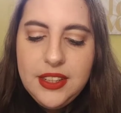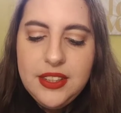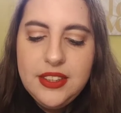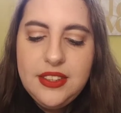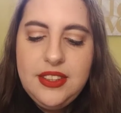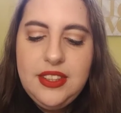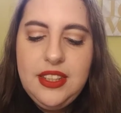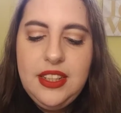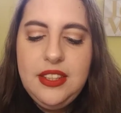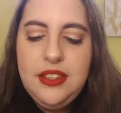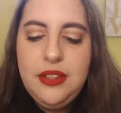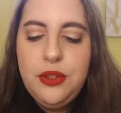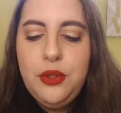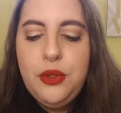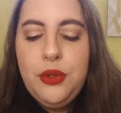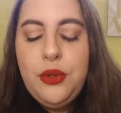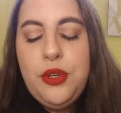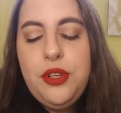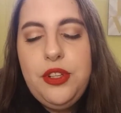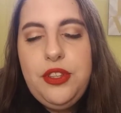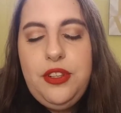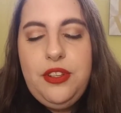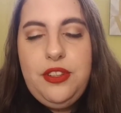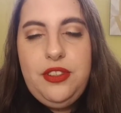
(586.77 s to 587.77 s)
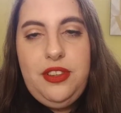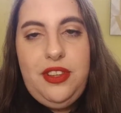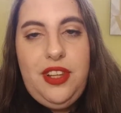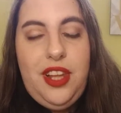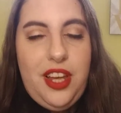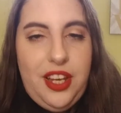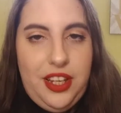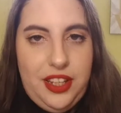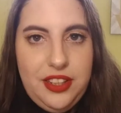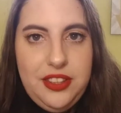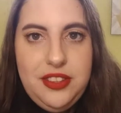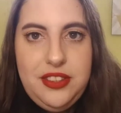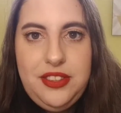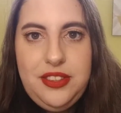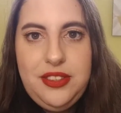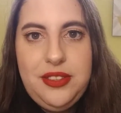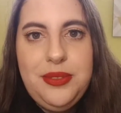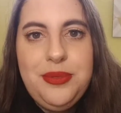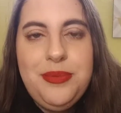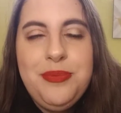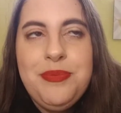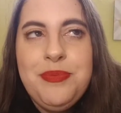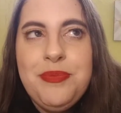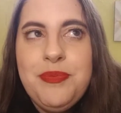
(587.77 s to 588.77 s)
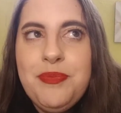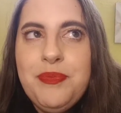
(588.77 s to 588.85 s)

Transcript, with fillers: See the northern lights.